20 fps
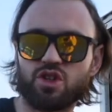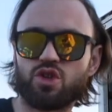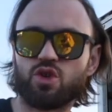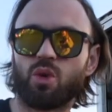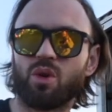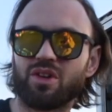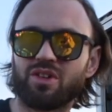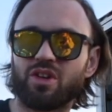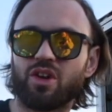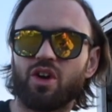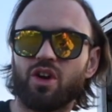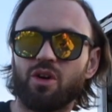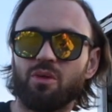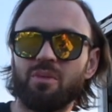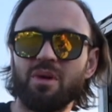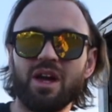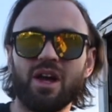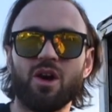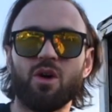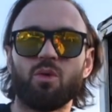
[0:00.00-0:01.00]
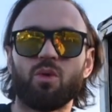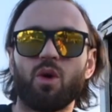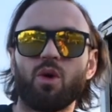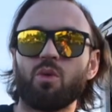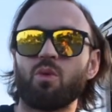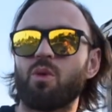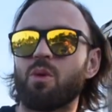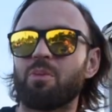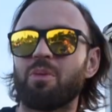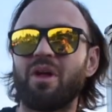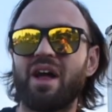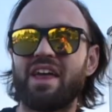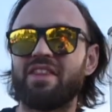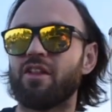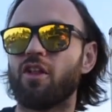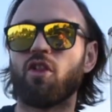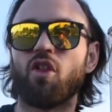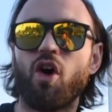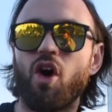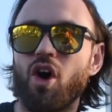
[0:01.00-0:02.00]
short term. We're, we're playing
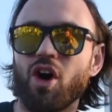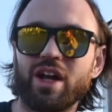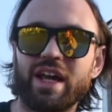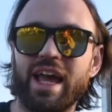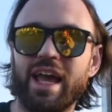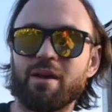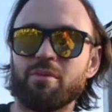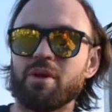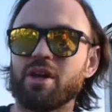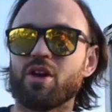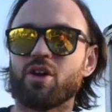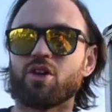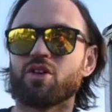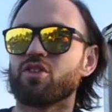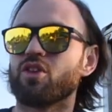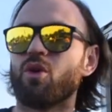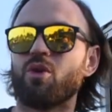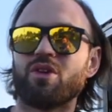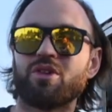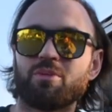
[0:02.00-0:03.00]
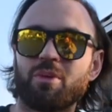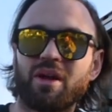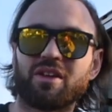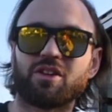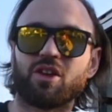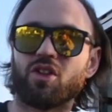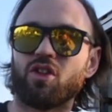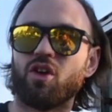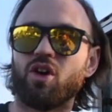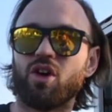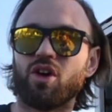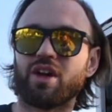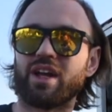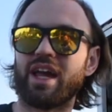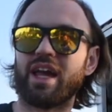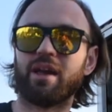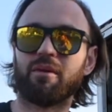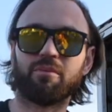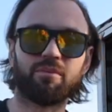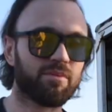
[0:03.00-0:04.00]
the long game here. It's always about the long
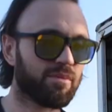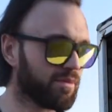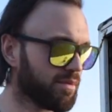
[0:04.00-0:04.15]
game.